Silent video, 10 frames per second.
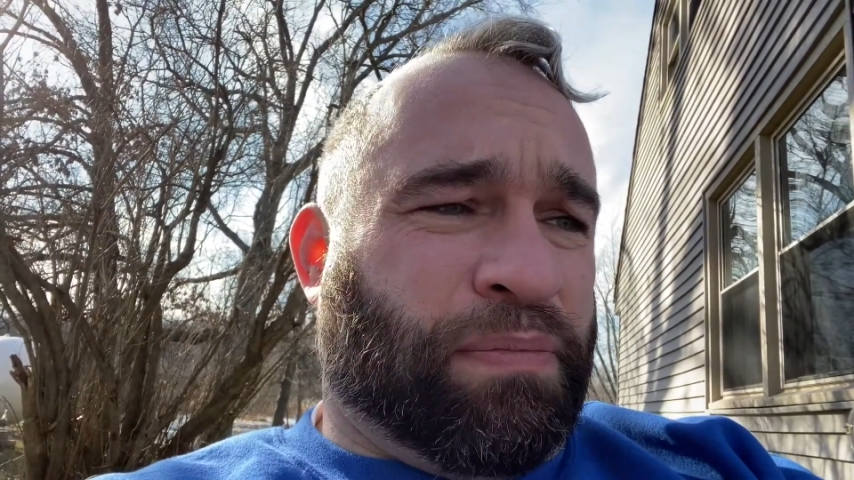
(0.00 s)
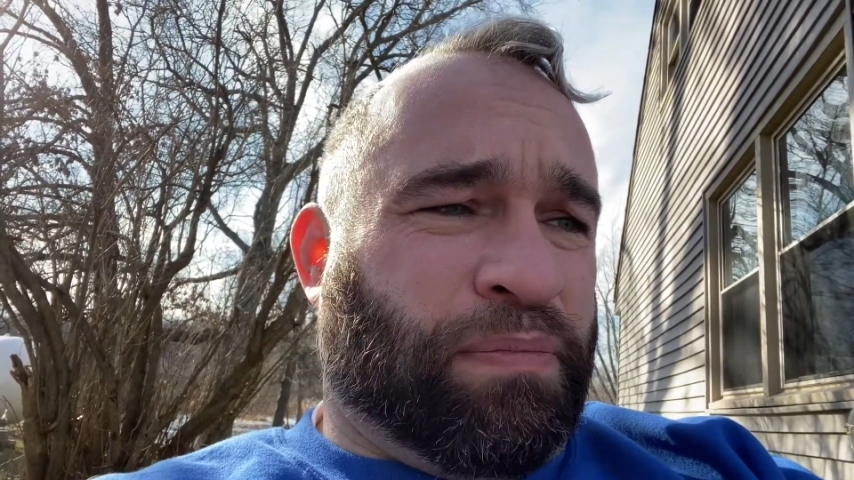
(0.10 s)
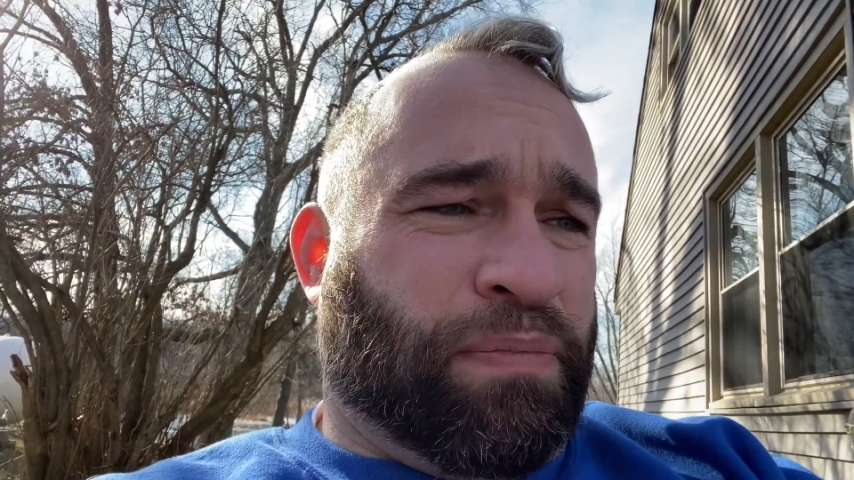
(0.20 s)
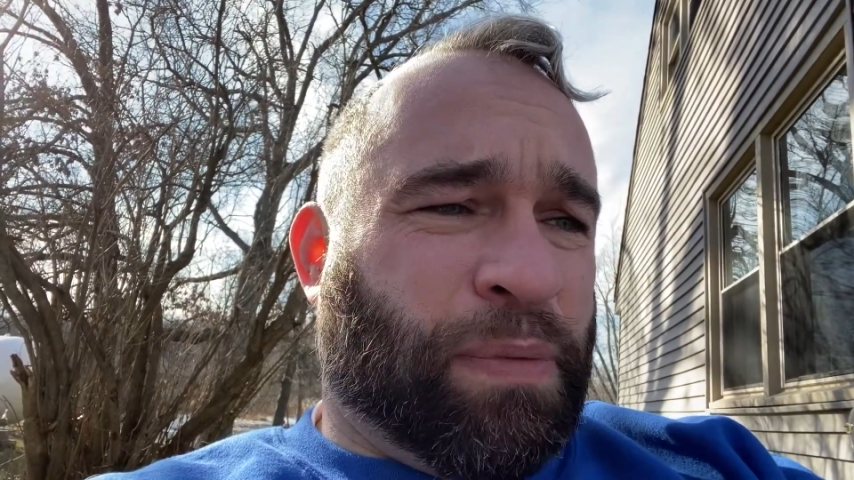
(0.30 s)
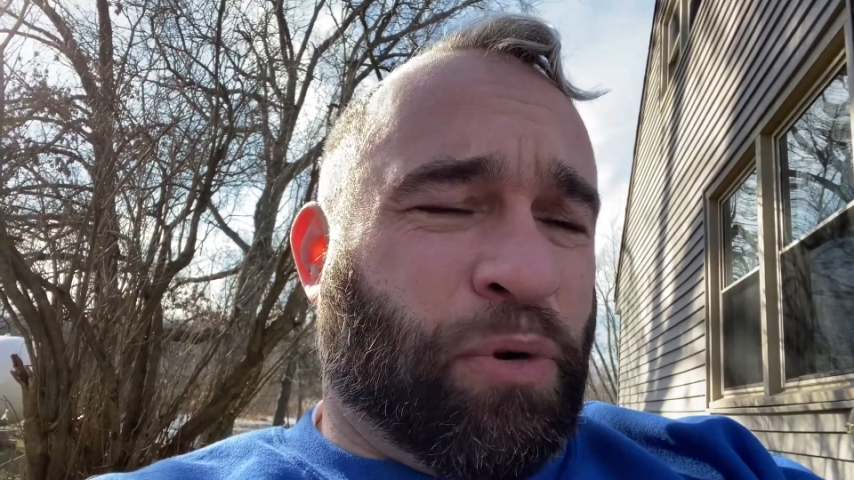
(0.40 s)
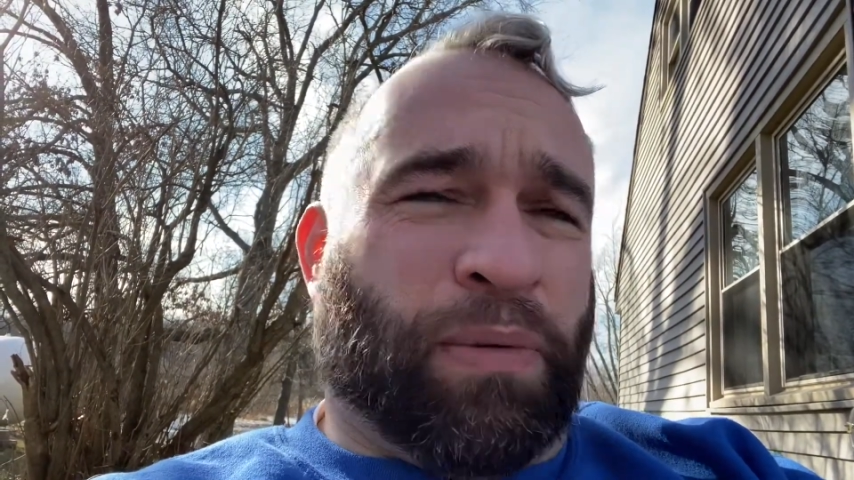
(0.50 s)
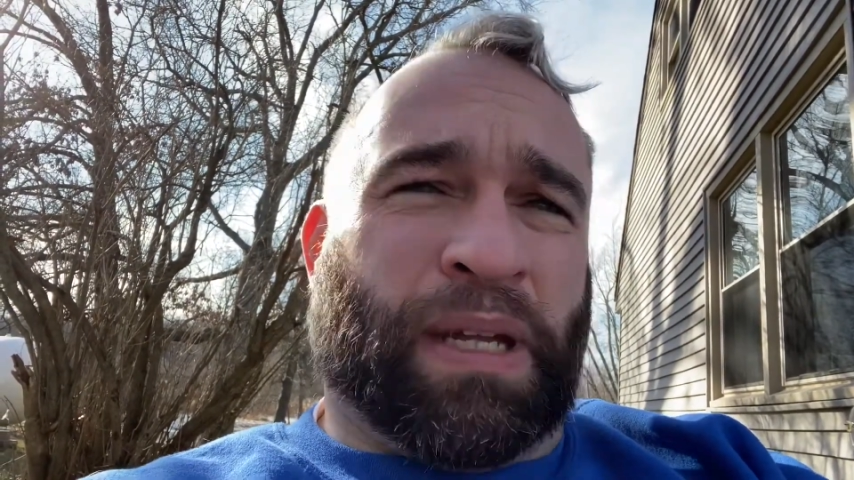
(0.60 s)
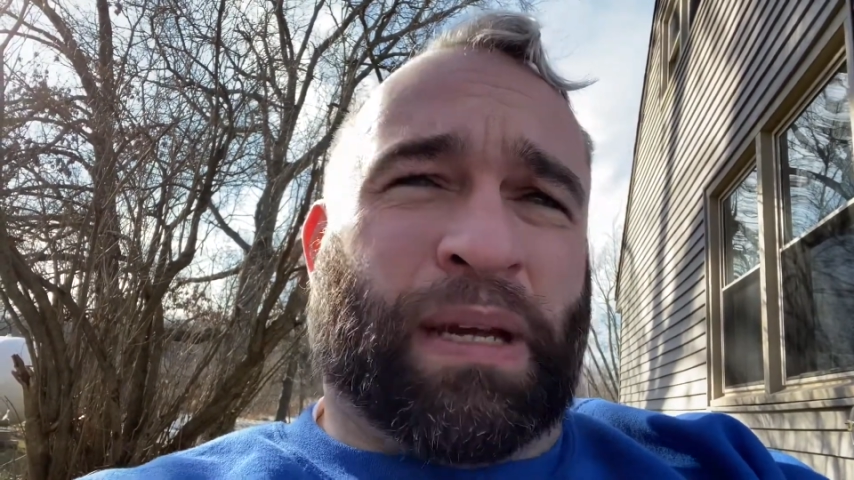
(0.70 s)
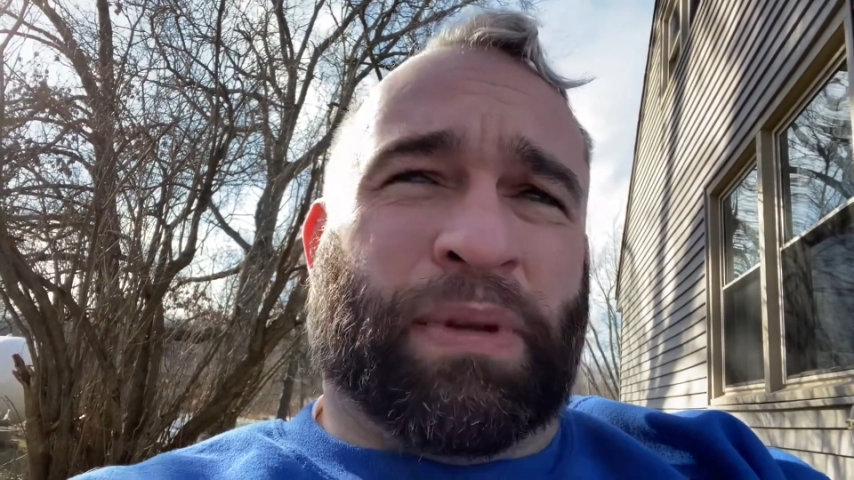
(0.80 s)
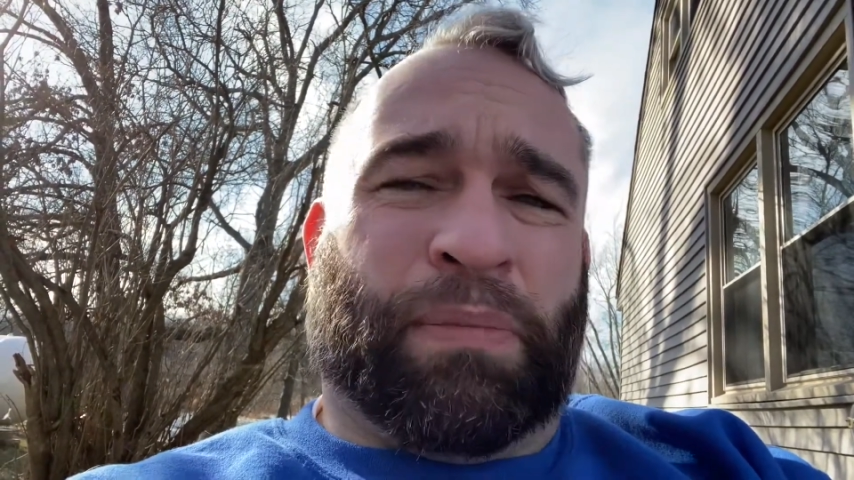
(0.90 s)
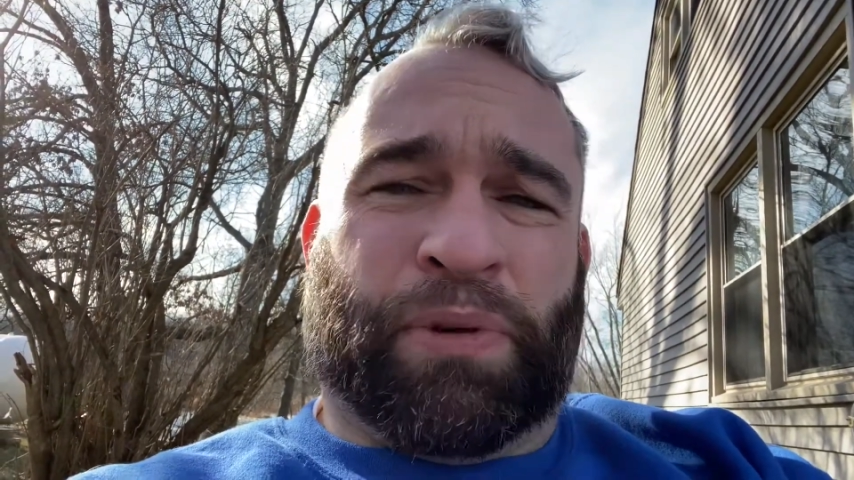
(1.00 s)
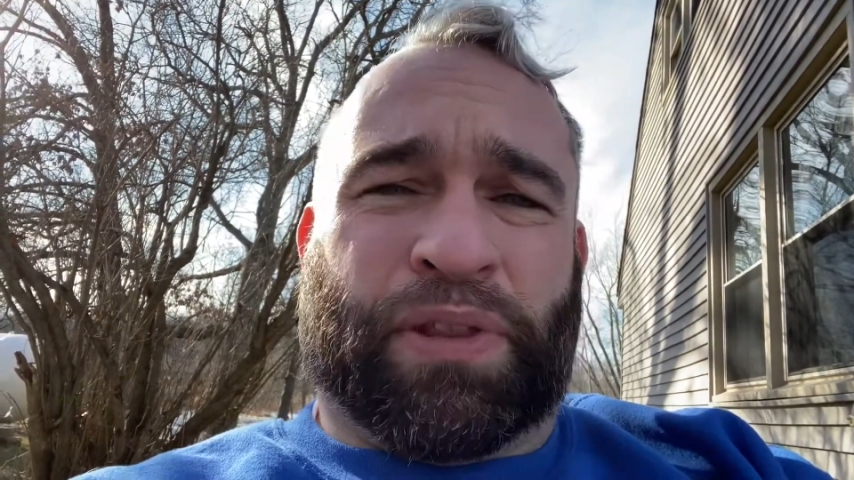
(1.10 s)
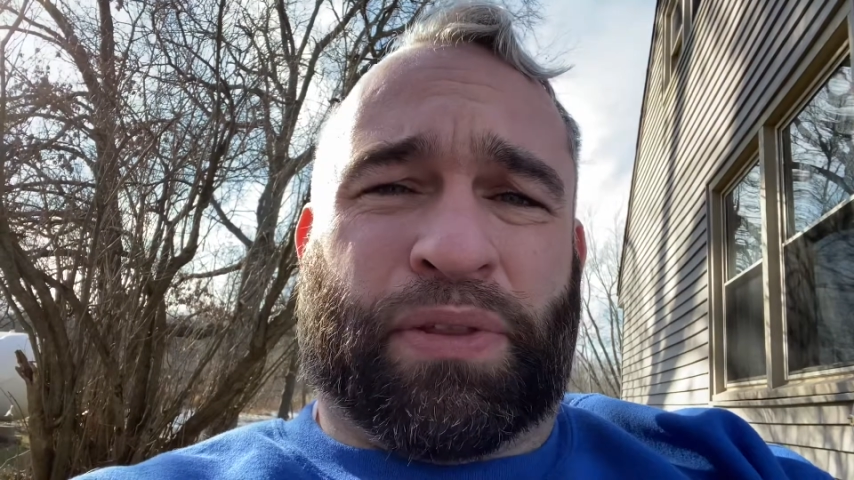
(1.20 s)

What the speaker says: appointment coming up with a